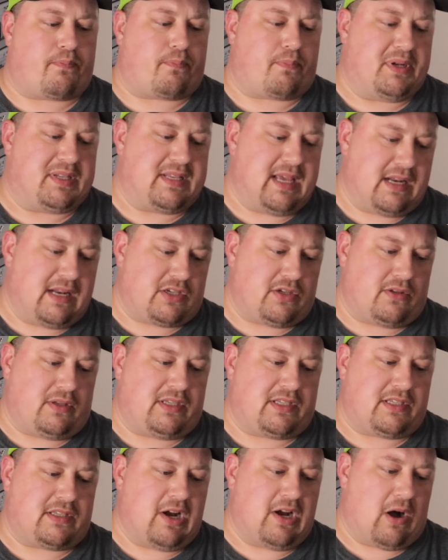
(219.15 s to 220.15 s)
potentially
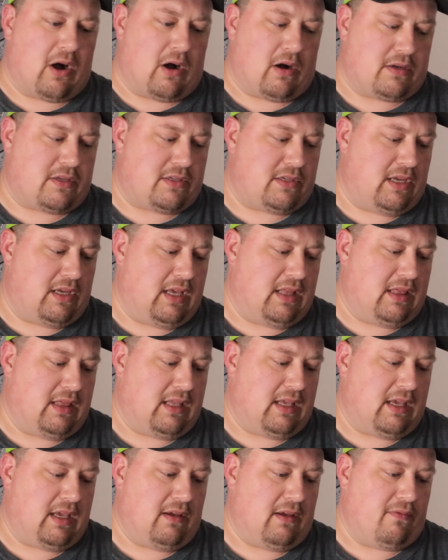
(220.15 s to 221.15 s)
start in
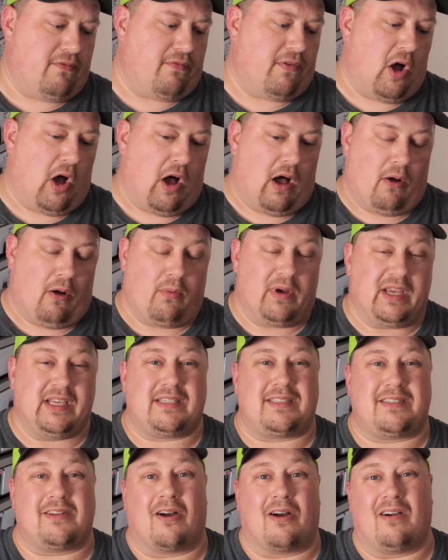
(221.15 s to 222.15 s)
the fall. We
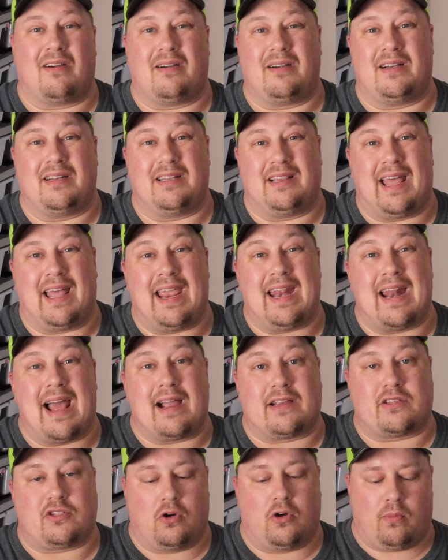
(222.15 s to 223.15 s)
start in late
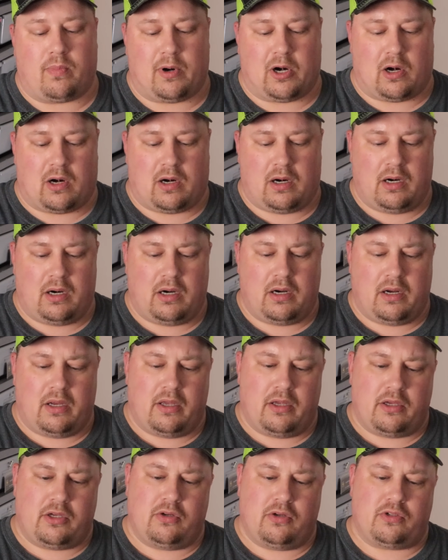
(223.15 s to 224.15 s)
October,
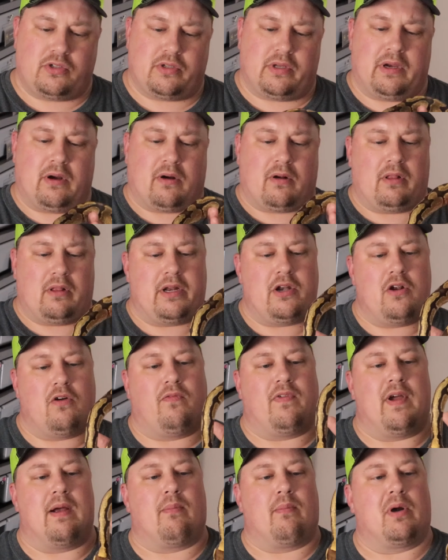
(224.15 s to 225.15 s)
usually early
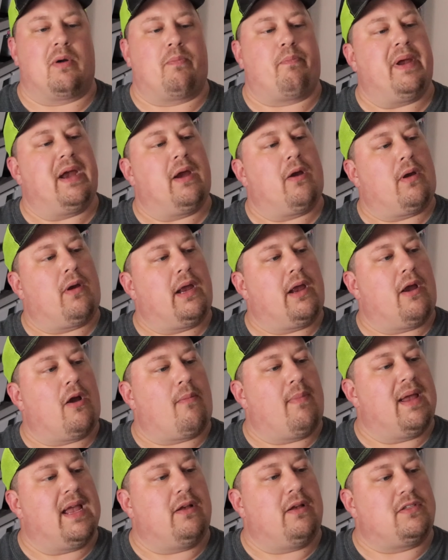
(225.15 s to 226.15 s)
November, pairing our
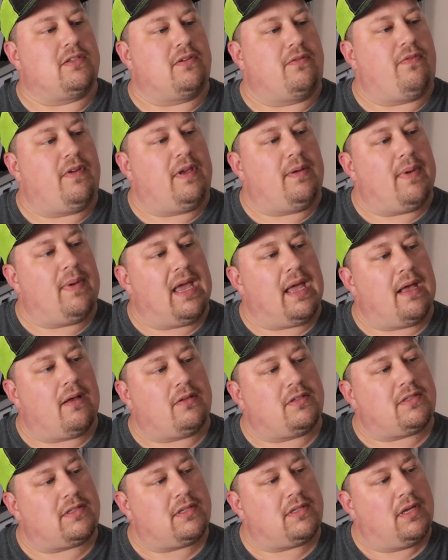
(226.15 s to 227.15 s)
males and
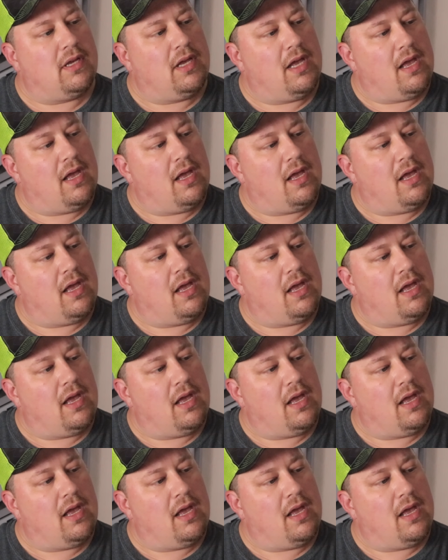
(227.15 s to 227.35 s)
females.